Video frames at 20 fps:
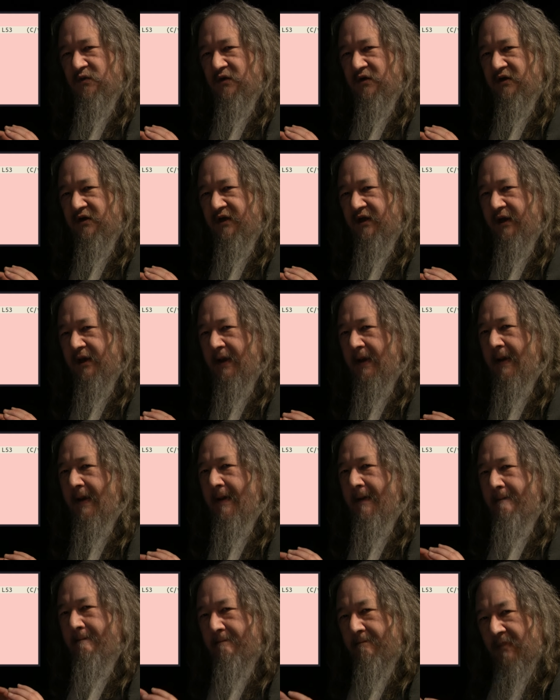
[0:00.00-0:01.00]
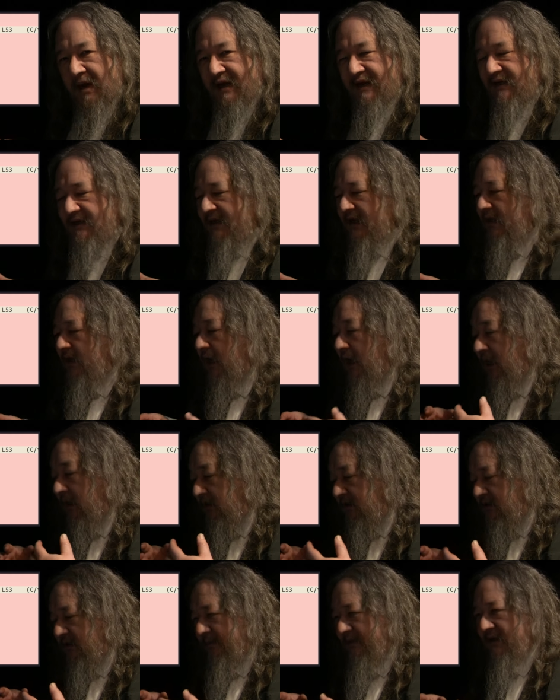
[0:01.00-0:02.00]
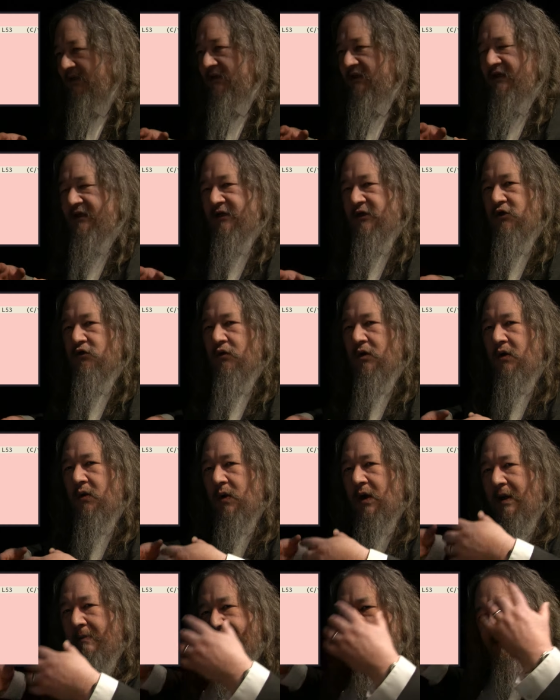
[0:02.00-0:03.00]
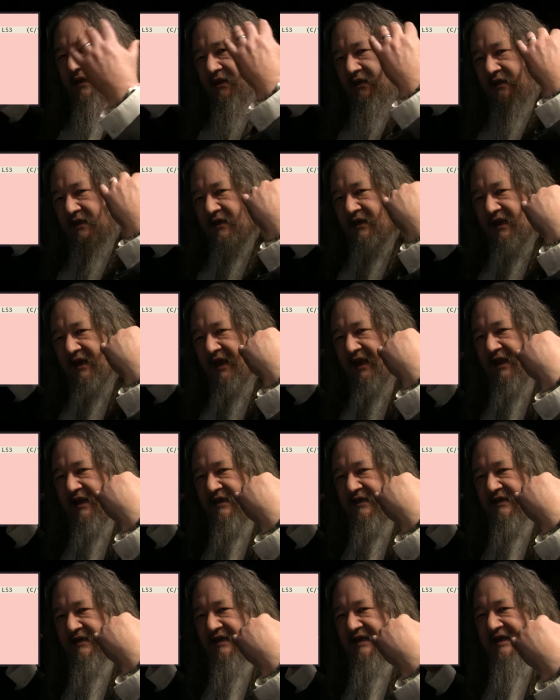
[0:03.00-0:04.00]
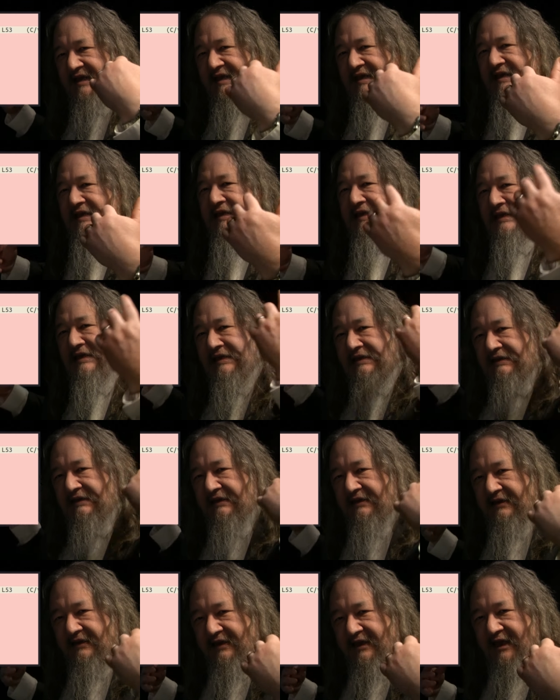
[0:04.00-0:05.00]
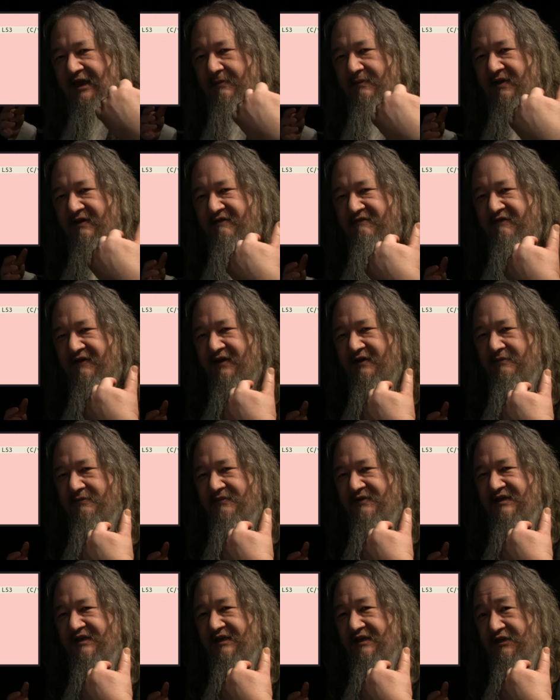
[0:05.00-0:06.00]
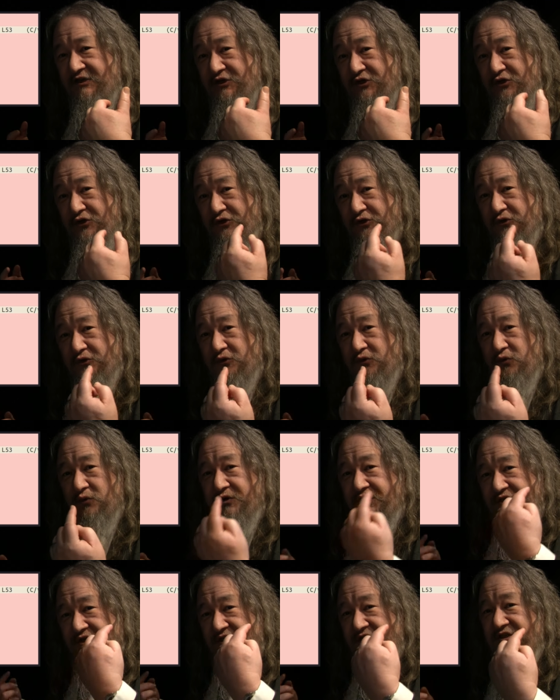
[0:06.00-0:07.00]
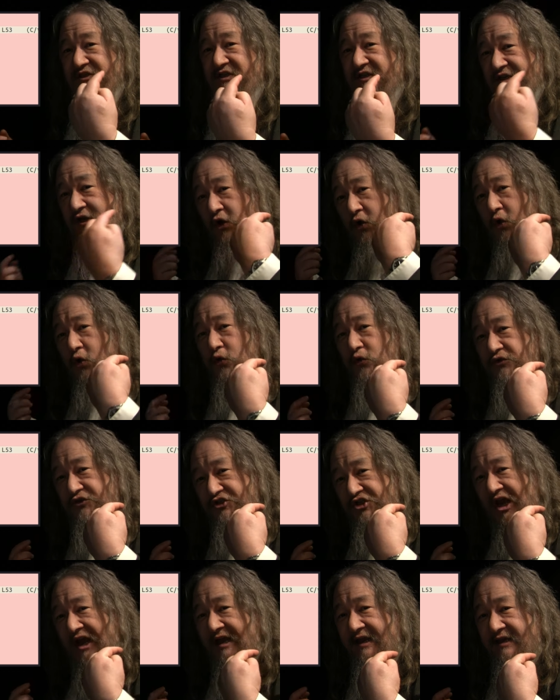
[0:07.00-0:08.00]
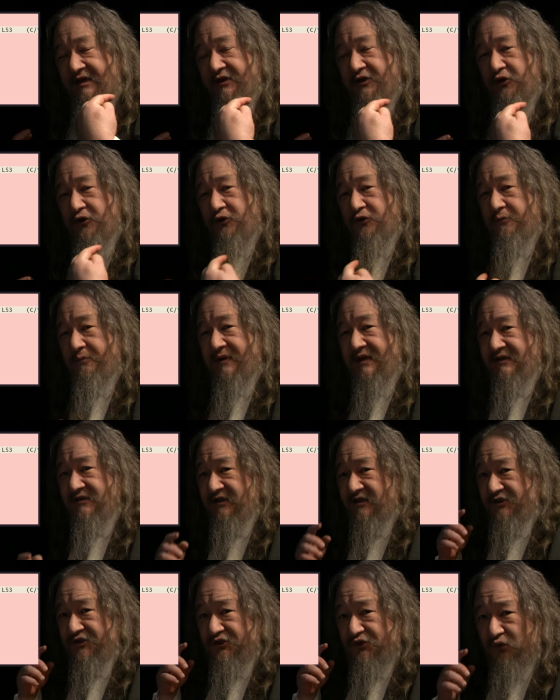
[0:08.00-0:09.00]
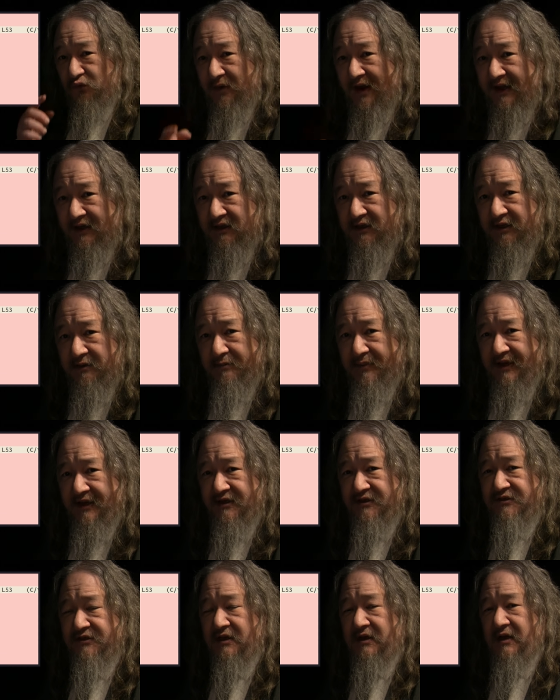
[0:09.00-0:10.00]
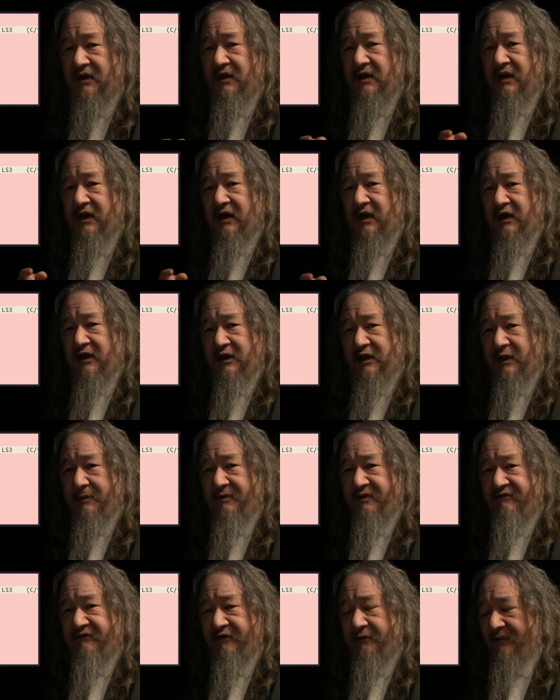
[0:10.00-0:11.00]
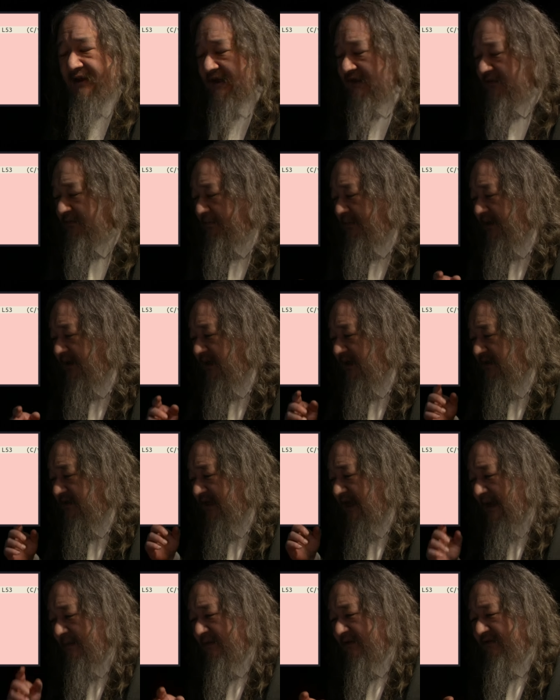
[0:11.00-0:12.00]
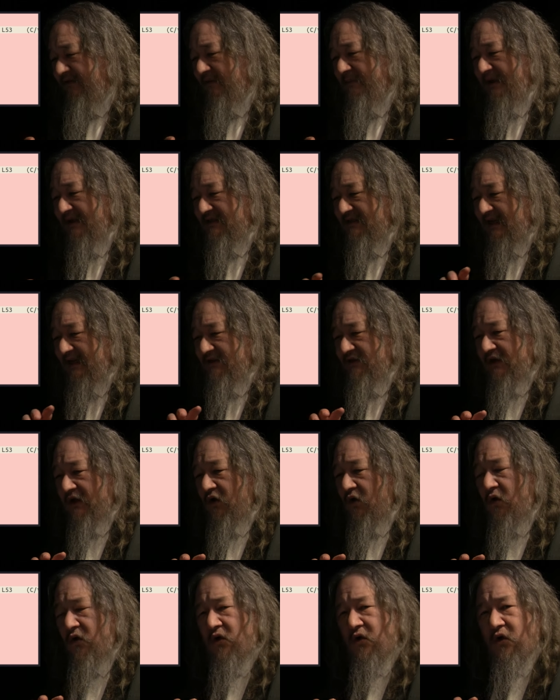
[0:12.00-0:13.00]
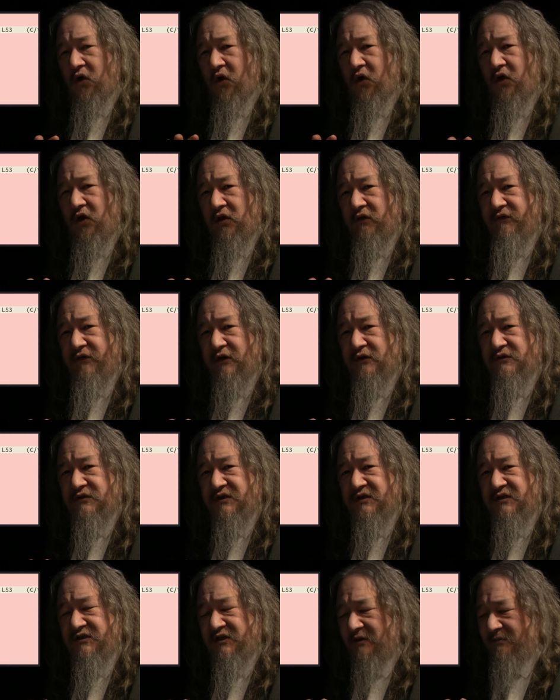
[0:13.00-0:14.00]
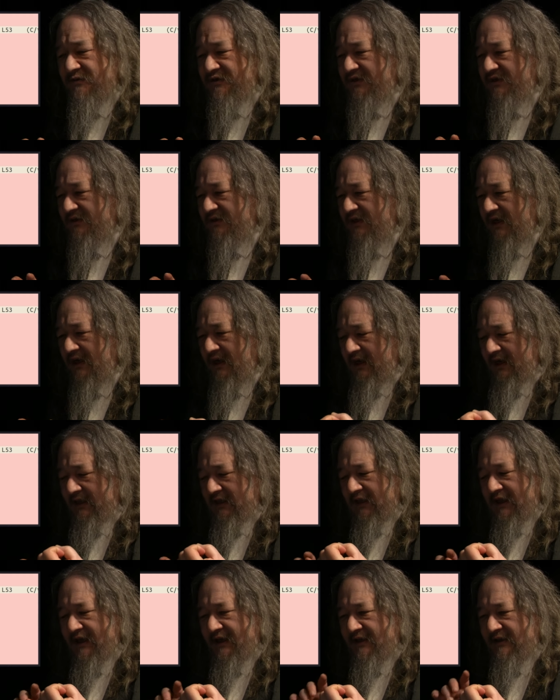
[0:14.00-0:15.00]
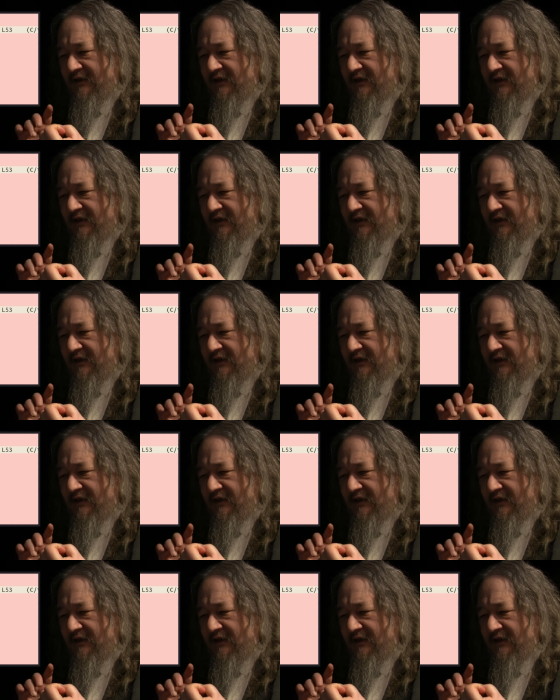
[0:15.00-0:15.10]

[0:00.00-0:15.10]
working, might ultimately grow up and eat MFMT2, which is the whole giant code base that's directly based on MFMS because MFMS has whole, all of those assumptions, like